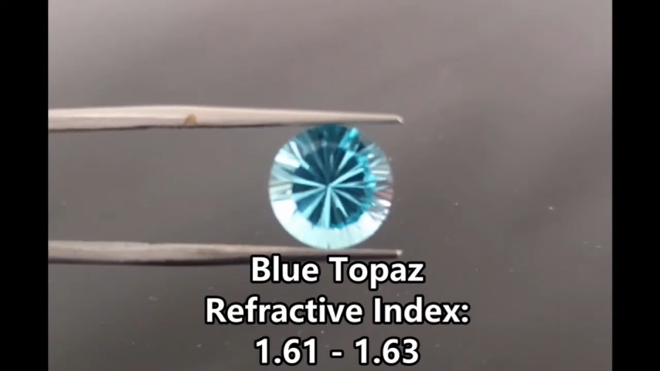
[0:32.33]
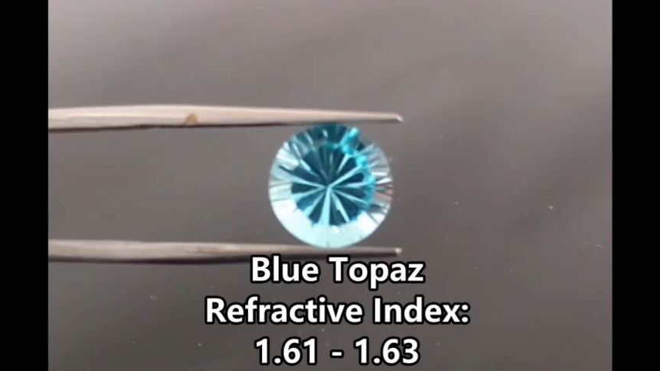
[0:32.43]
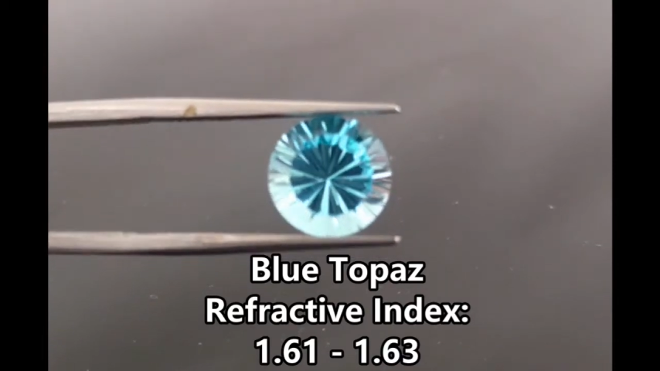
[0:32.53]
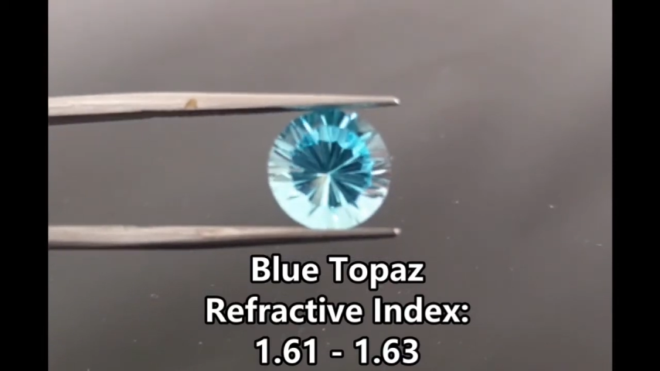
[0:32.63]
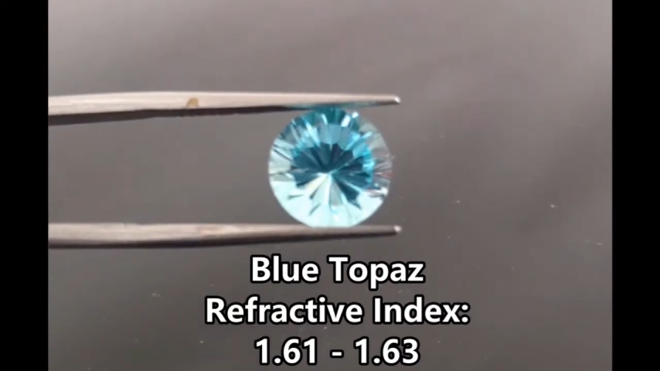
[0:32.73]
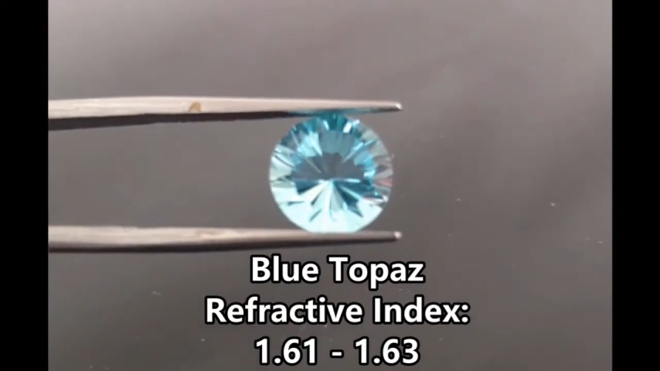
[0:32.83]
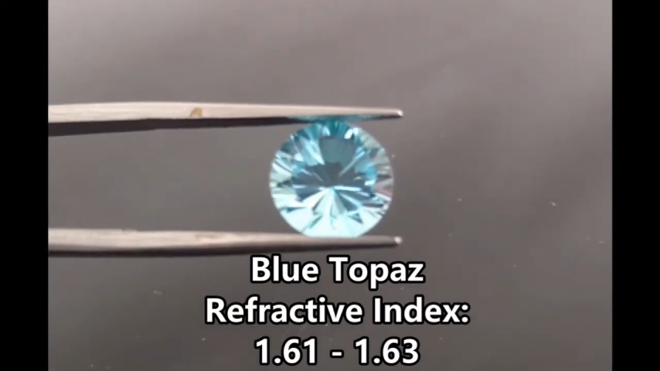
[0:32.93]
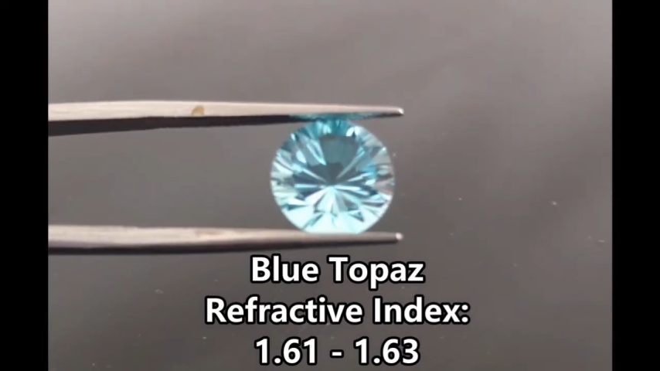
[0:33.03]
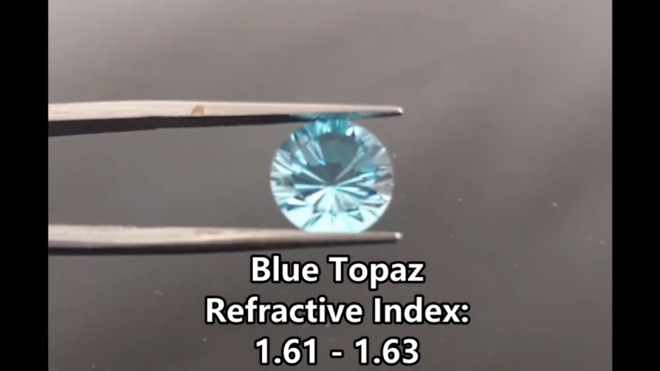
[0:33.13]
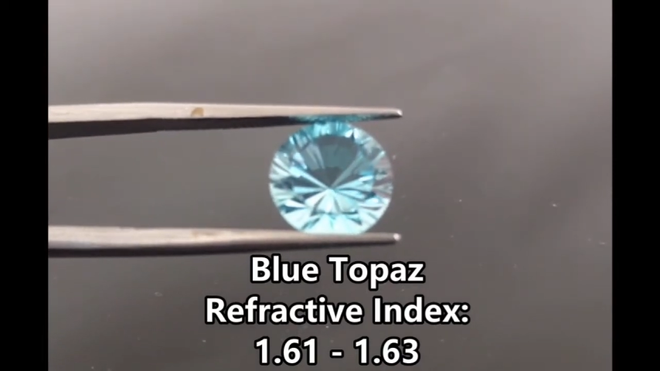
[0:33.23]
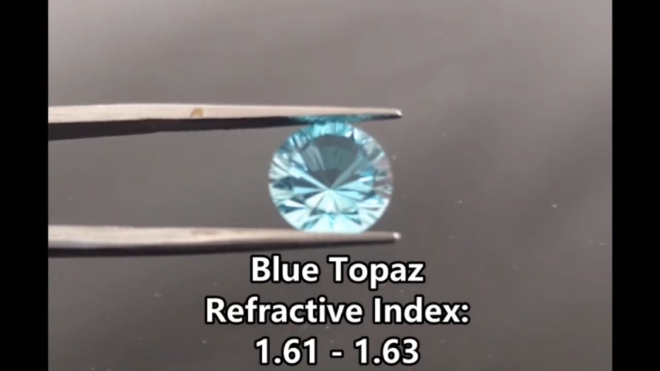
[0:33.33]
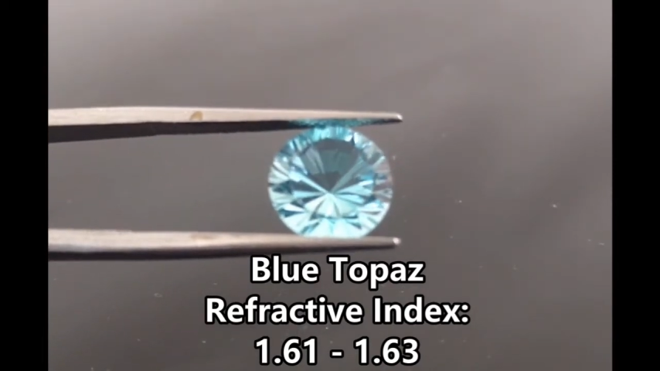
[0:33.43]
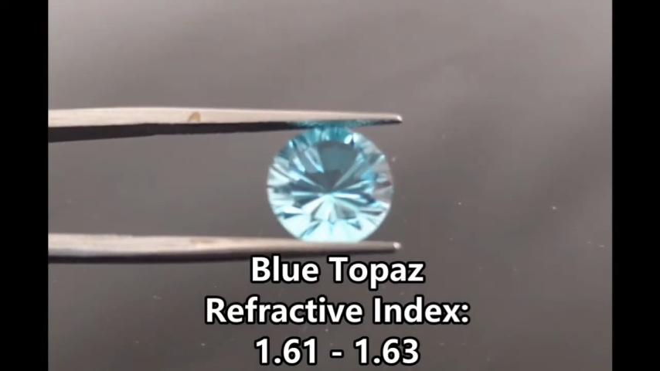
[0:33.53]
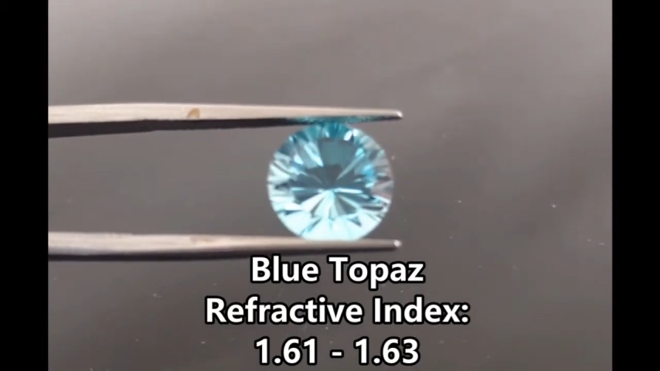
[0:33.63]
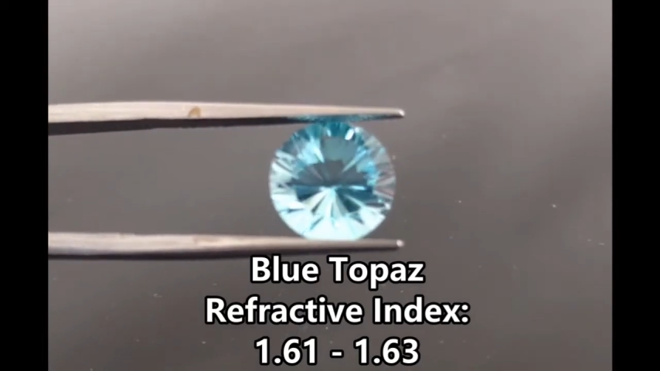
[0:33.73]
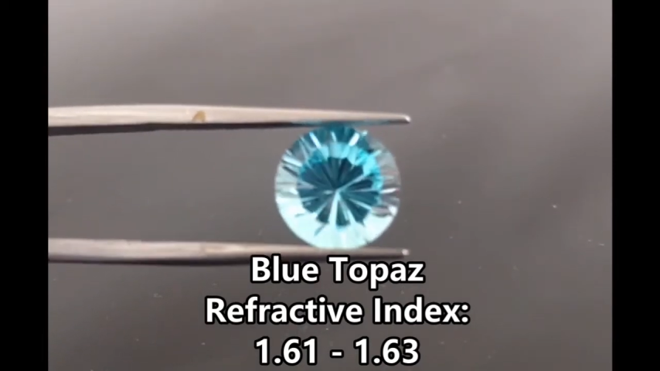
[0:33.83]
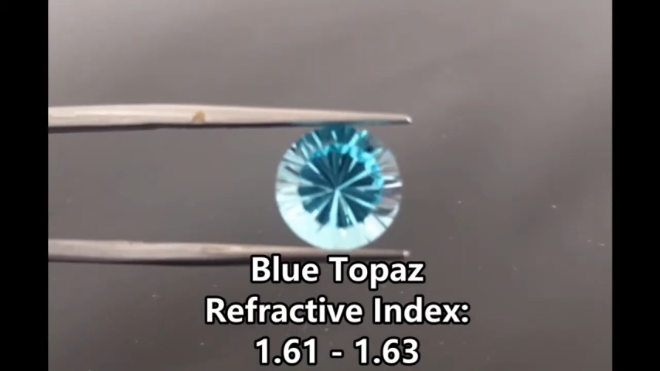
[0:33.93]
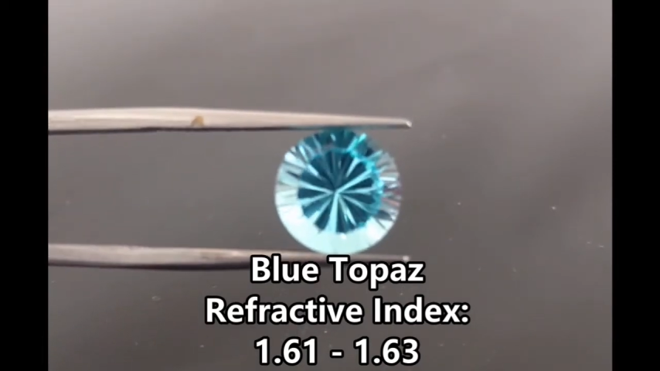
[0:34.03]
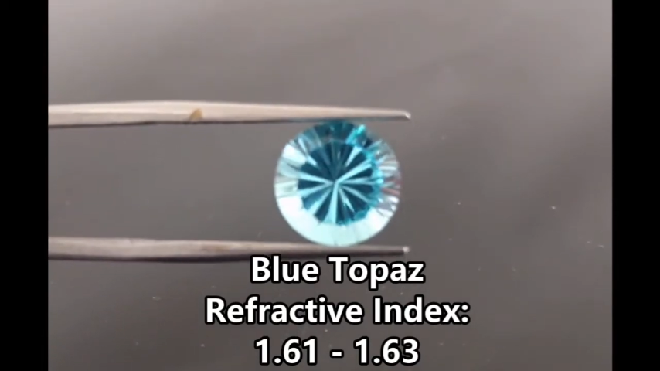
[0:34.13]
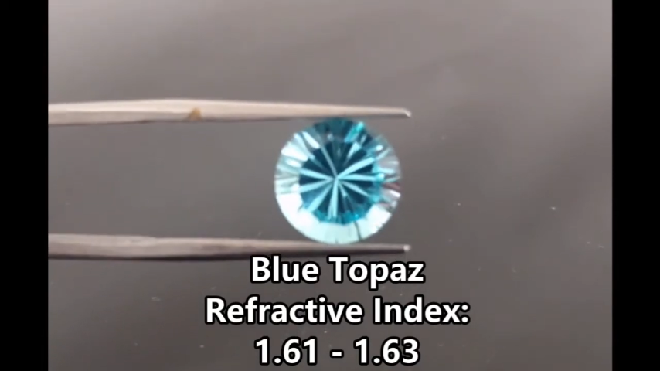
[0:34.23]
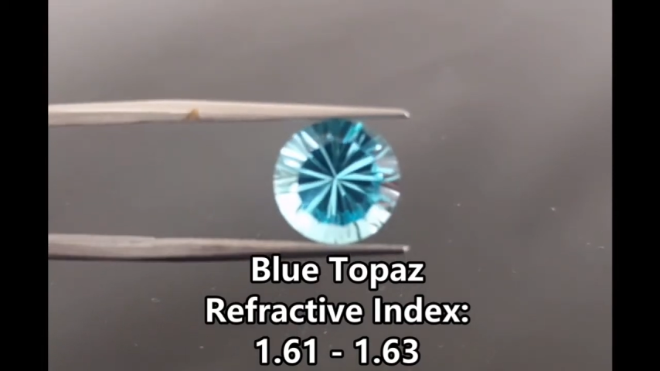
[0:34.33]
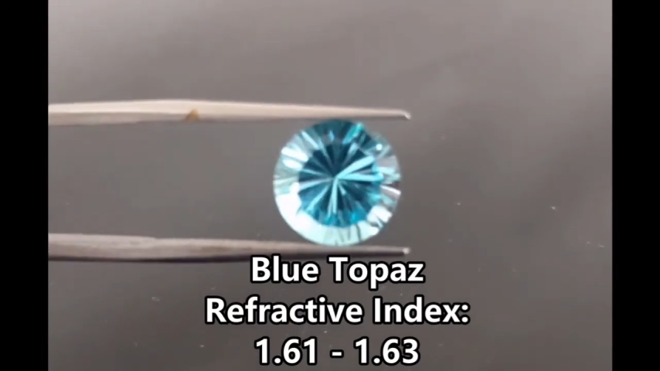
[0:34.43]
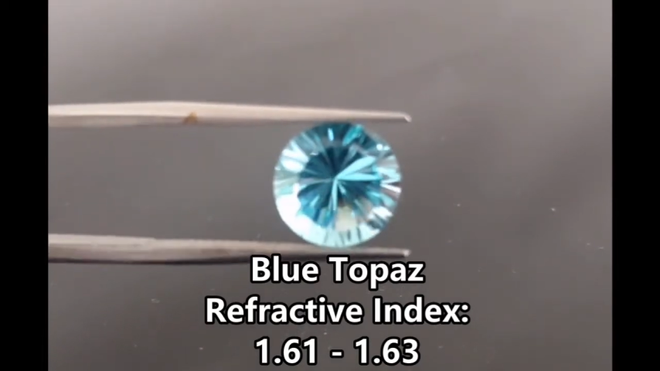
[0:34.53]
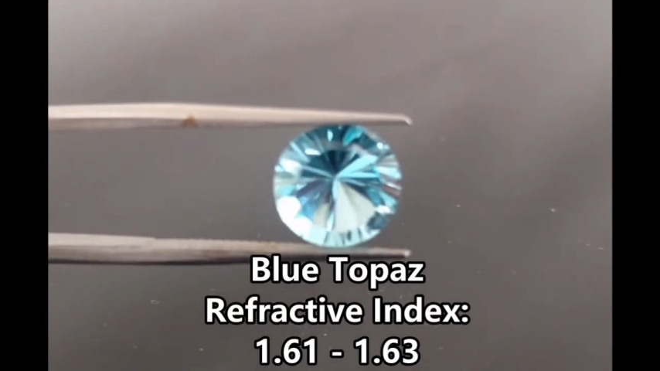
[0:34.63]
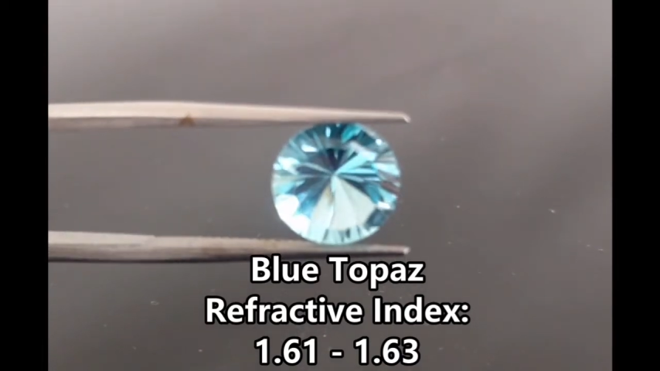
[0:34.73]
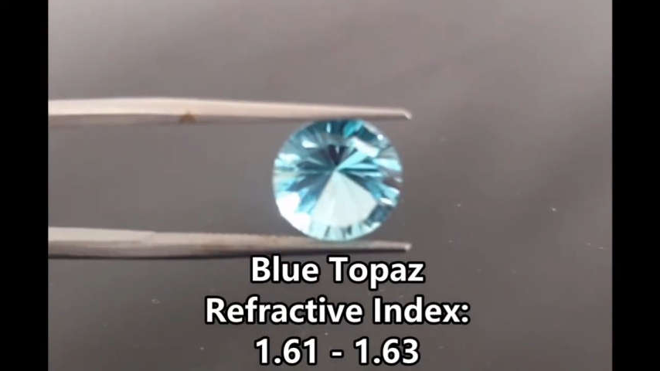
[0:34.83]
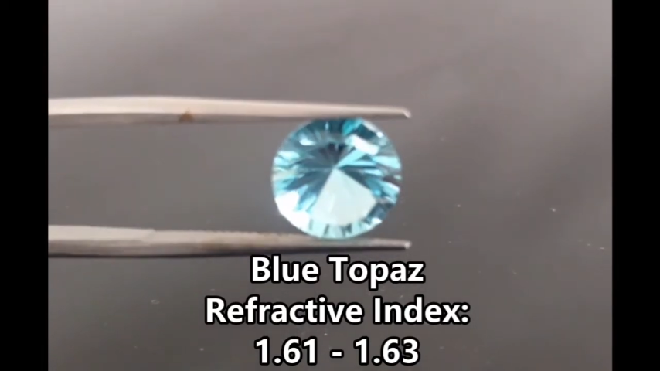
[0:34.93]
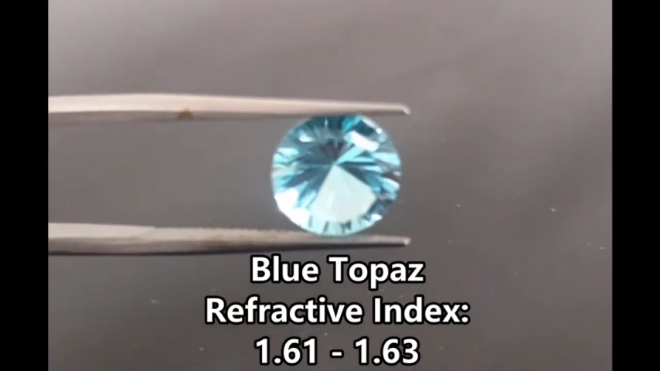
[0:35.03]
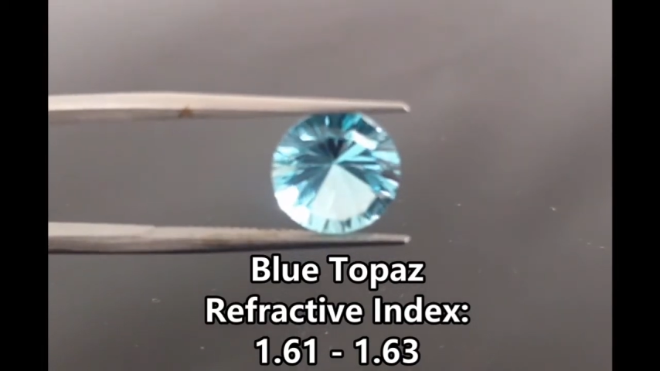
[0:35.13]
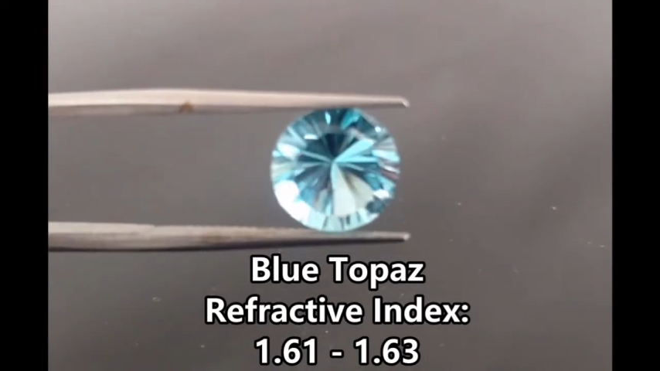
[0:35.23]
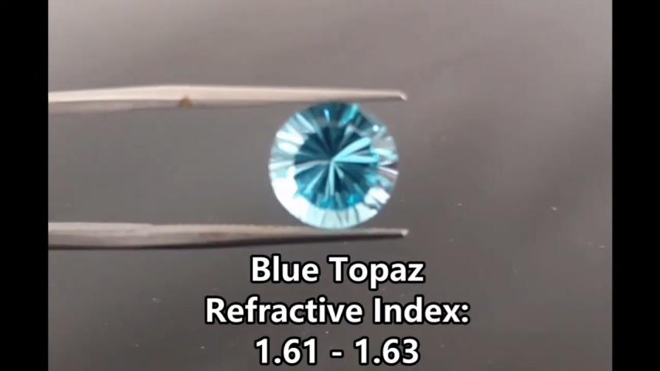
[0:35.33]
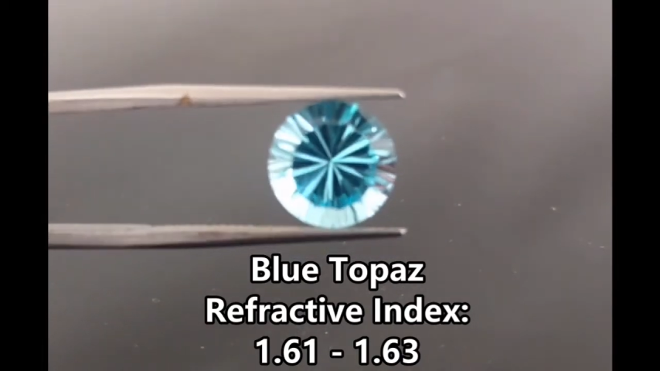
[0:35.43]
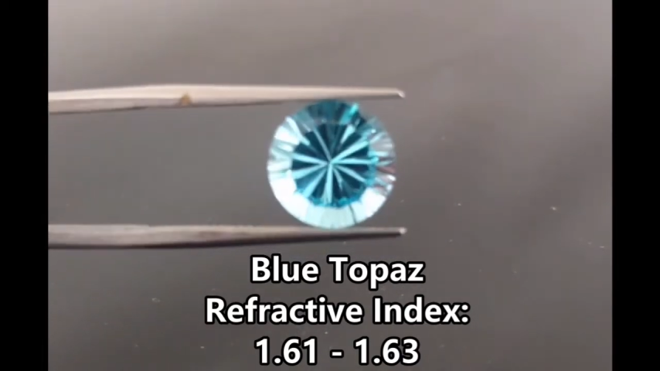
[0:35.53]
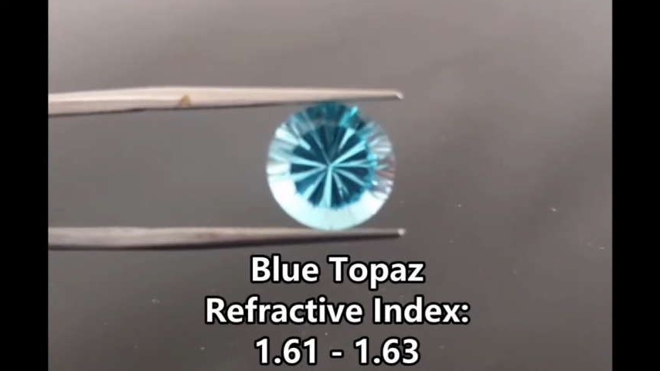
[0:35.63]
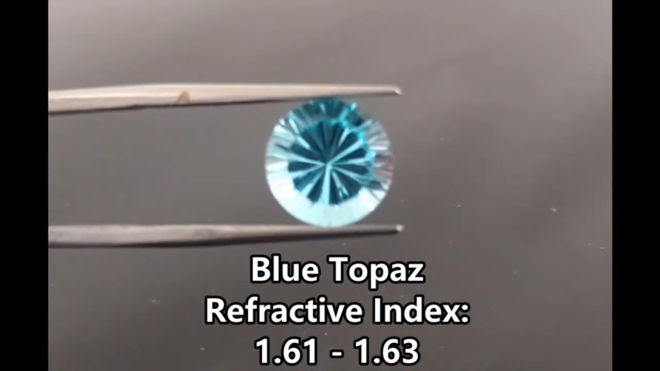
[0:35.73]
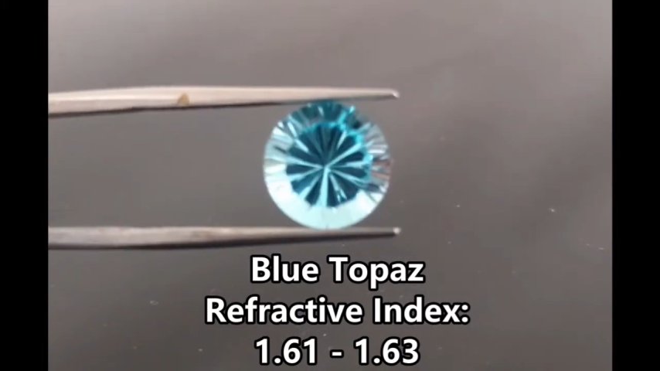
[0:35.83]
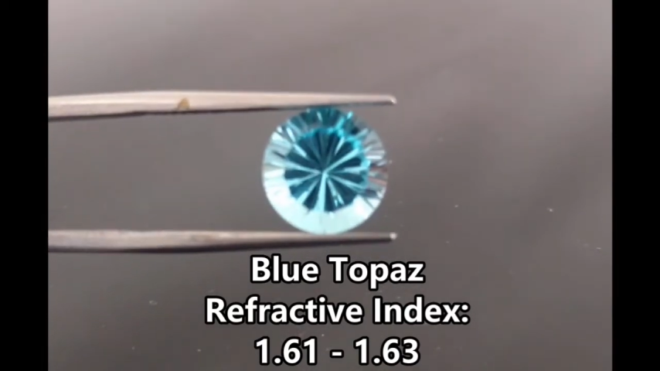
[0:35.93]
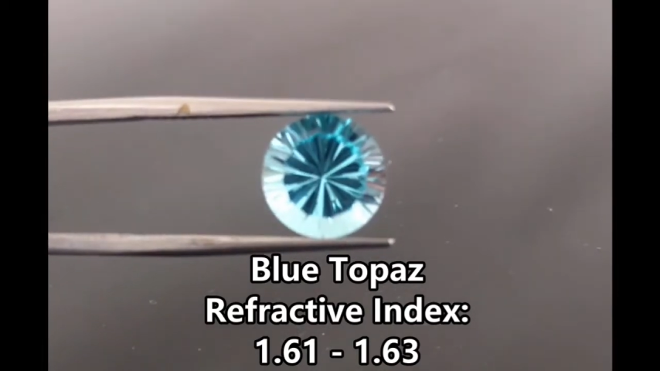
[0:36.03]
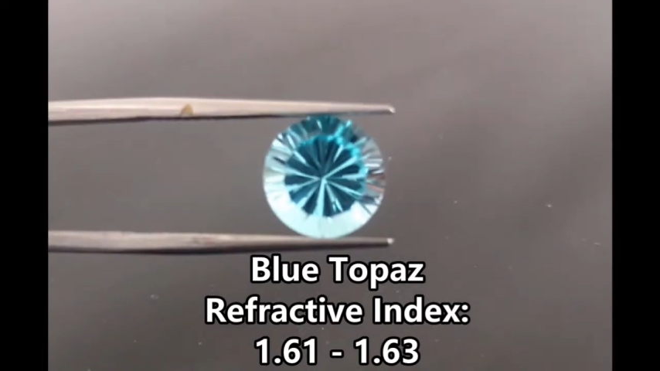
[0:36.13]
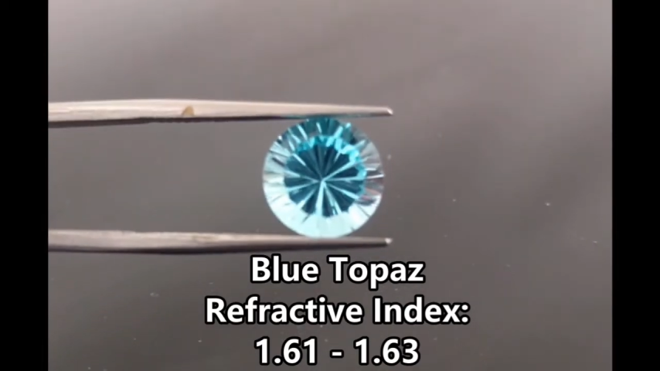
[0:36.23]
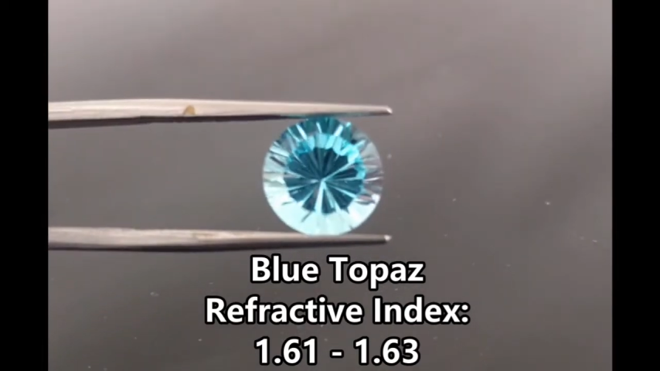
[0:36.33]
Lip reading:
No face is visible, so there are no lips to read.